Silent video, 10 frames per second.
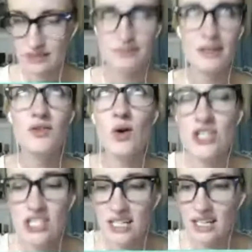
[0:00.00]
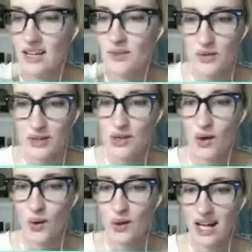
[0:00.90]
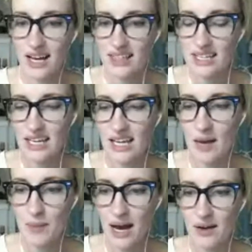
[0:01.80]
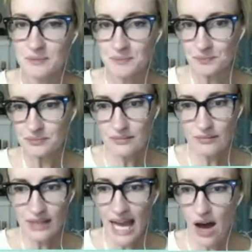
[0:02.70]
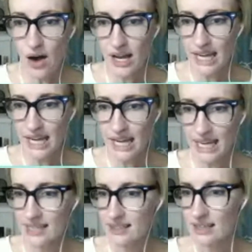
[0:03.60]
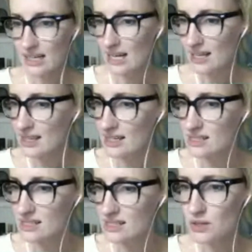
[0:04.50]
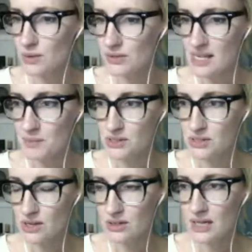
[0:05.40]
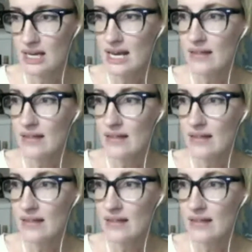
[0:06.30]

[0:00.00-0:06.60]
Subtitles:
Of course she did. Wrote this whole long thing about how Anne Kinney, I think, is the one who wrote this episode.